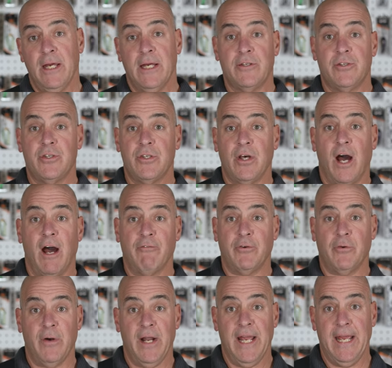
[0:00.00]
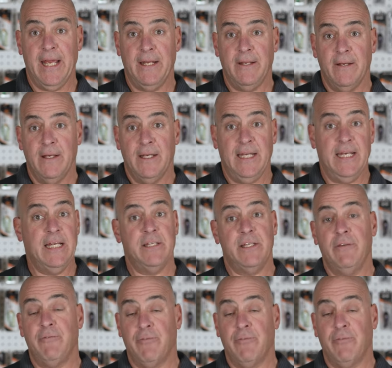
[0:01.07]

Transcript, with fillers: it's soft rayed, easy